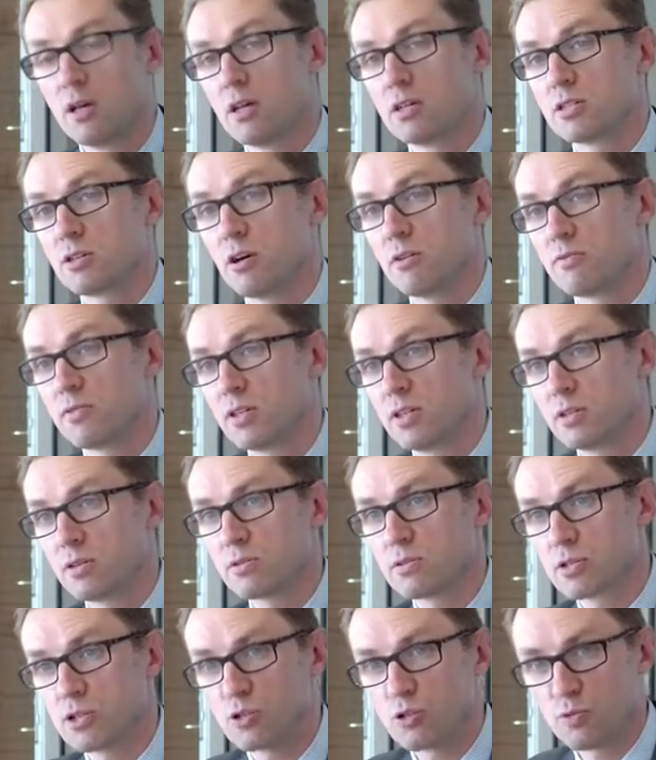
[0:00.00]
So if
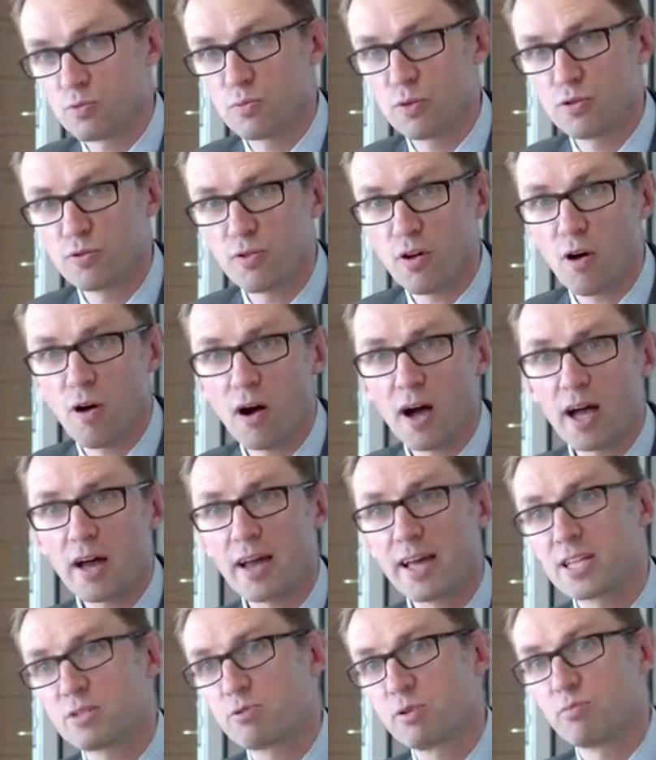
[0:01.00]
yields should move higher,
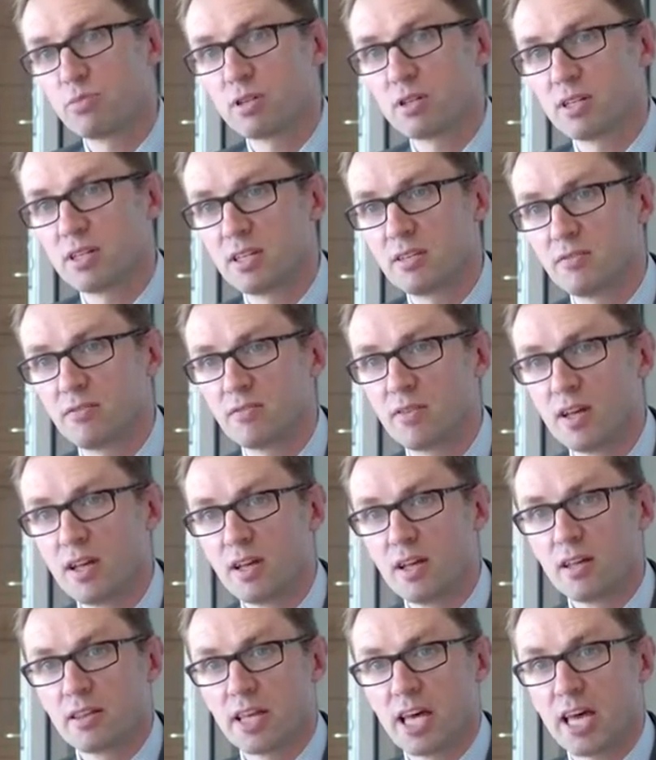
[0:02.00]
as we believe
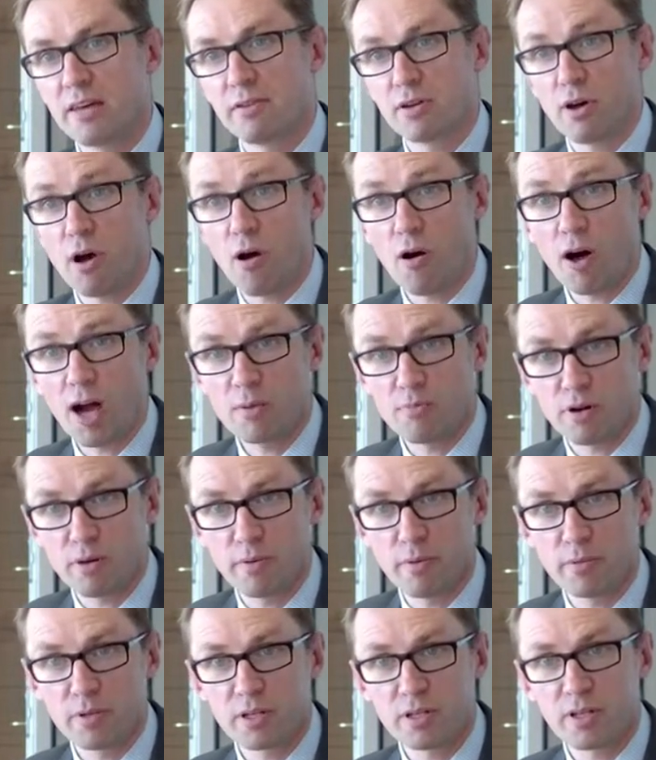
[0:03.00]
they have a high
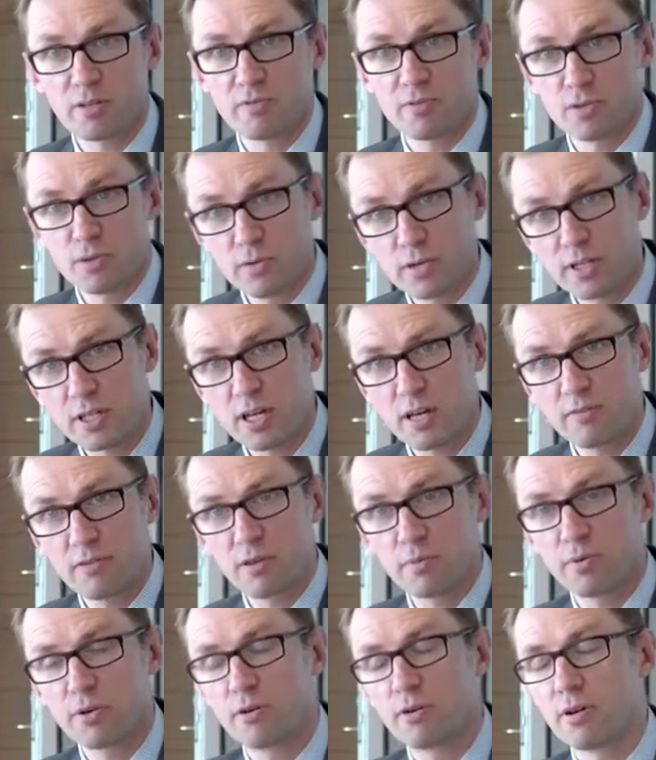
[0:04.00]
probability of doing over
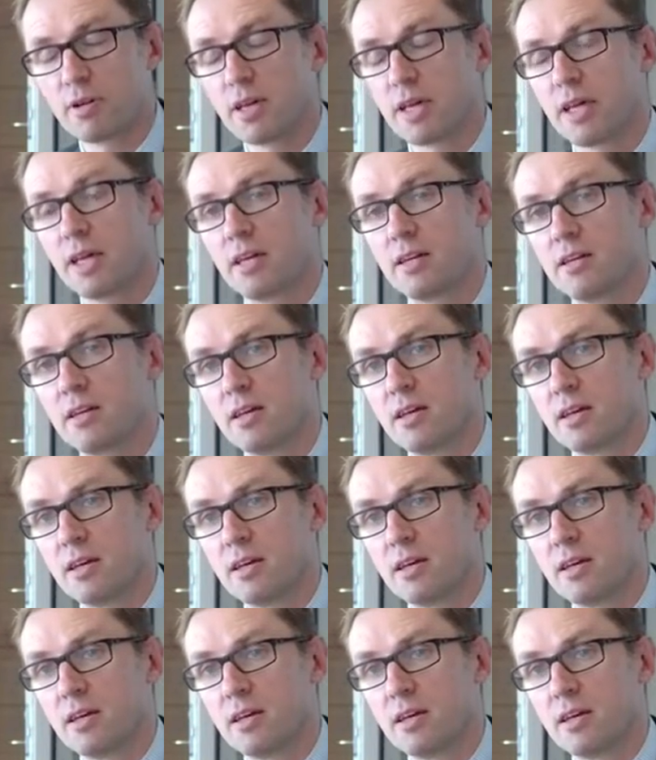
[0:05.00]
the period ahead,